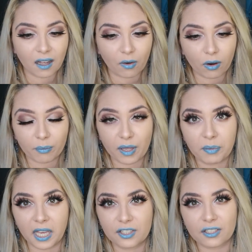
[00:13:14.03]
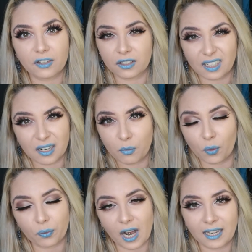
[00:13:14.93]
Or maybe I just got a little more
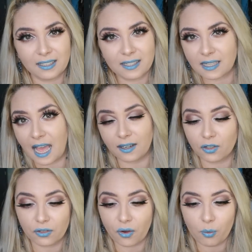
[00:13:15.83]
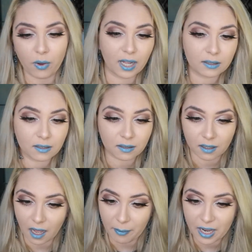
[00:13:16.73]
practice, I don't know, but
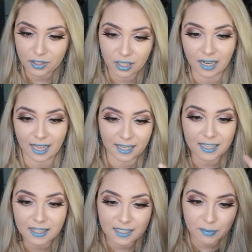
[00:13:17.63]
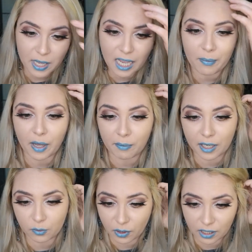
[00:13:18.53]
I'm actually liking this makeup. I
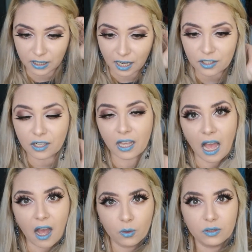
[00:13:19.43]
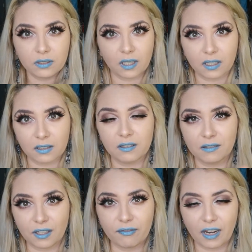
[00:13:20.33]
might wear it actually out and
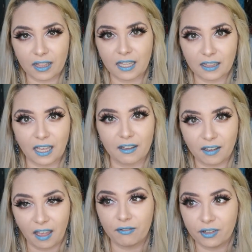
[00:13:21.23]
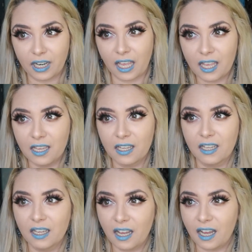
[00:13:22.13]
stuff like that, like every day.
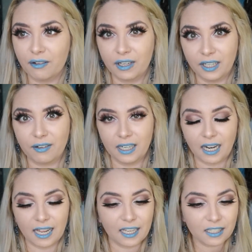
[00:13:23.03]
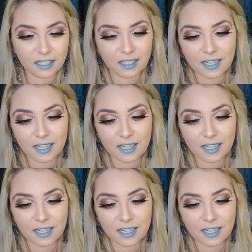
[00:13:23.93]
I really like it.